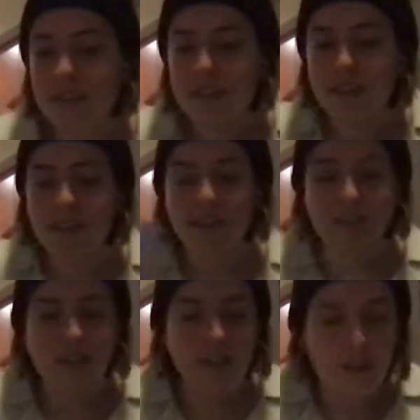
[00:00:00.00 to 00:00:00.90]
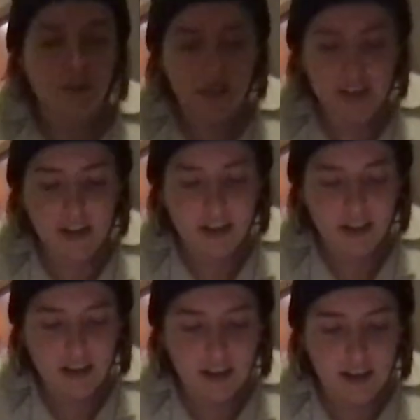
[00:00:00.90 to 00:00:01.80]
There's another one.
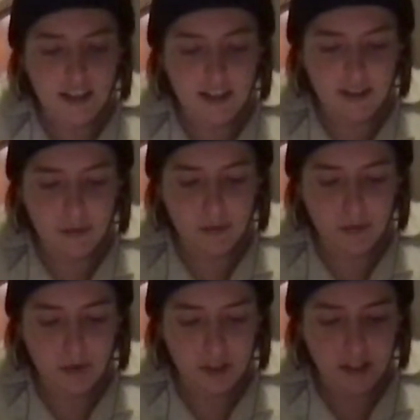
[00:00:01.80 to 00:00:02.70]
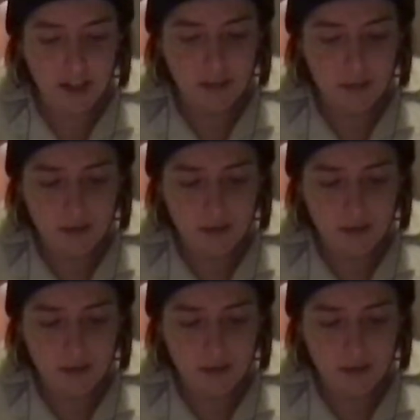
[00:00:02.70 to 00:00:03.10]
I need to pull it up.